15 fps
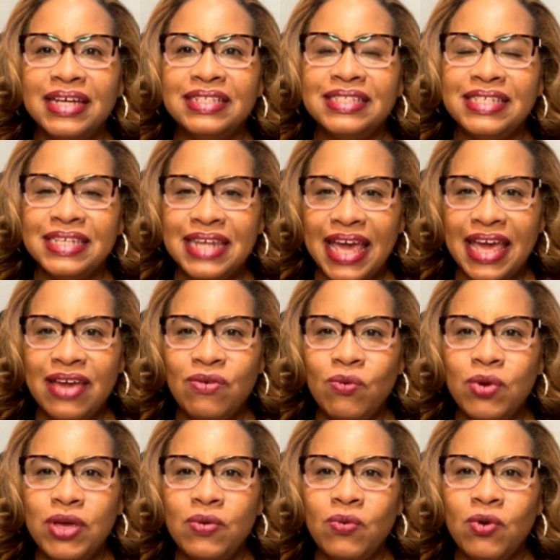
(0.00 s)
Today,
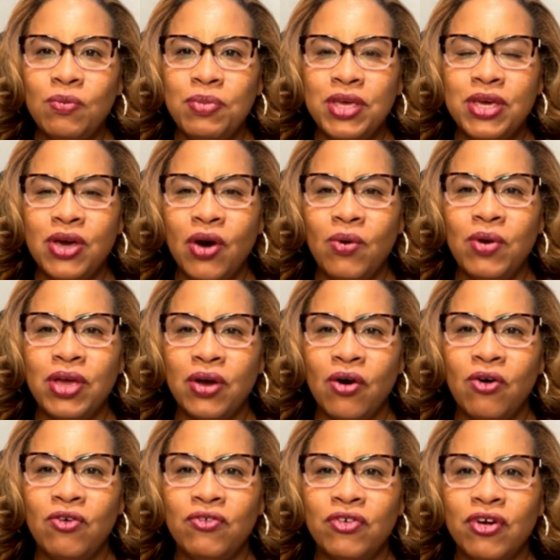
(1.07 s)
we will be going
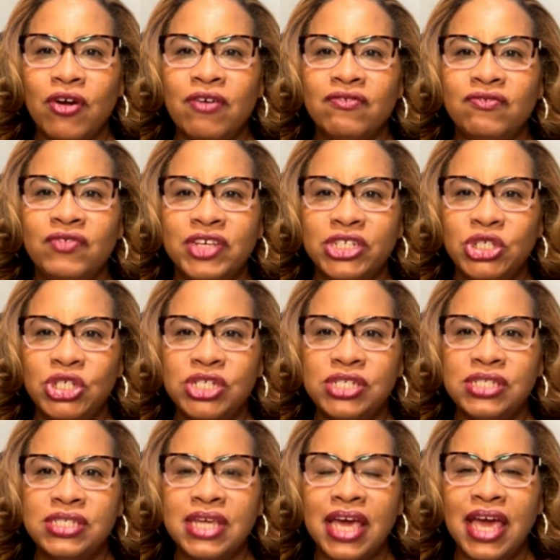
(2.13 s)
over
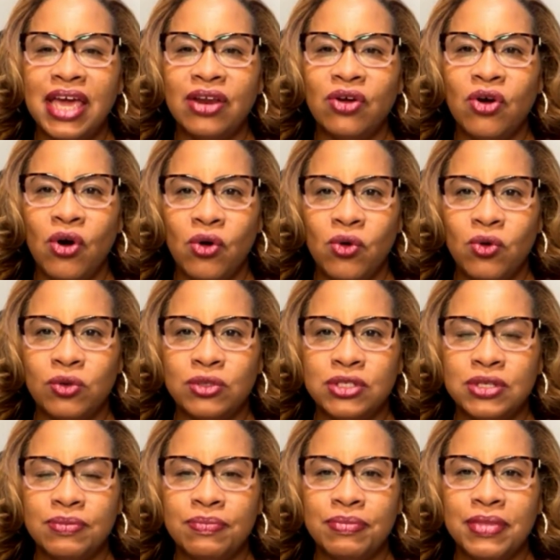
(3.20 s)
visions and
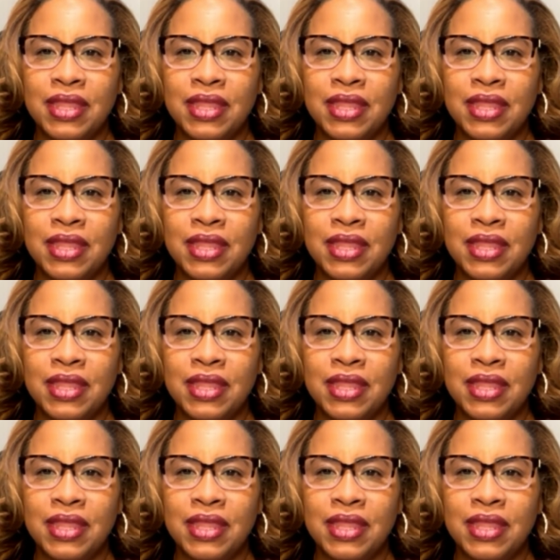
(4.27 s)
goals.